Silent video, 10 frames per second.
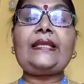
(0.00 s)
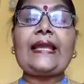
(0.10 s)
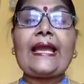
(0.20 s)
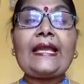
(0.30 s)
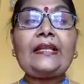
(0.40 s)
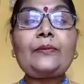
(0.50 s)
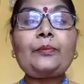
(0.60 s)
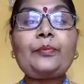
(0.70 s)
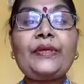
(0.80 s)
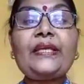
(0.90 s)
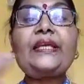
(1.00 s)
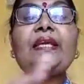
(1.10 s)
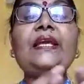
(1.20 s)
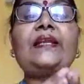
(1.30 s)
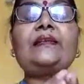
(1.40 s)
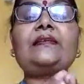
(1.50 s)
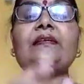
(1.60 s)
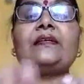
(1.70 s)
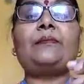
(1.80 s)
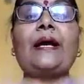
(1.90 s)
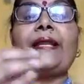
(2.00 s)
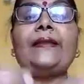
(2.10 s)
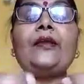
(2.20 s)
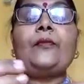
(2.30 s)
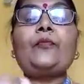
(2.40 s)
can be entered by